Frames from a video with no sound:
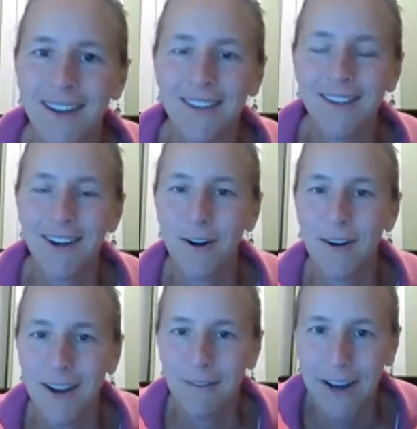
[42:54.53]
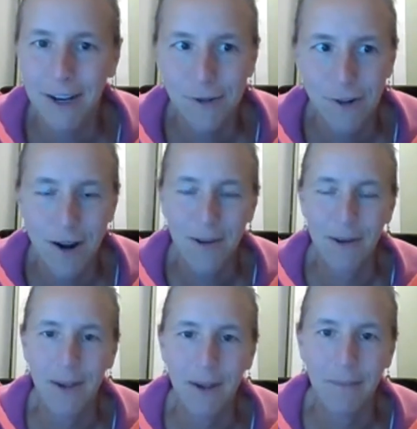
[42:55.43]
start a raindrop in
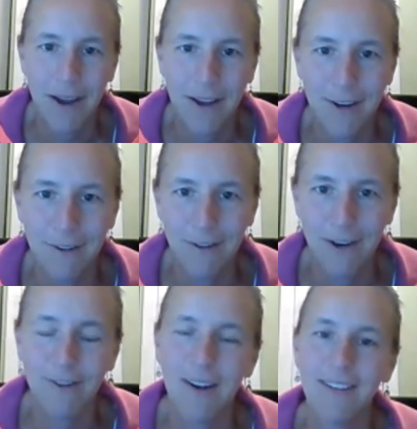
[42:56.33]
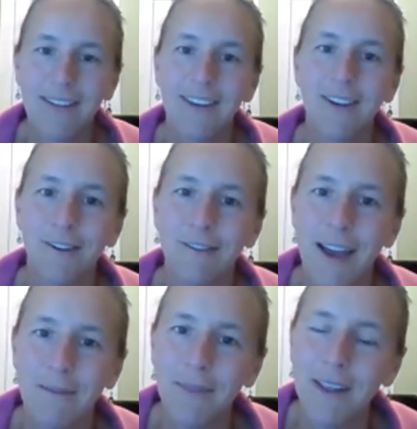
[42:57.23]
a big bucket of interest in your
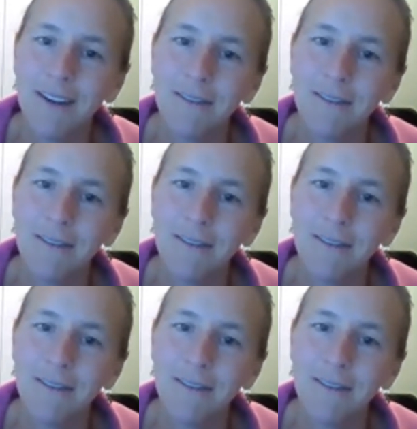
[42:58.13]
family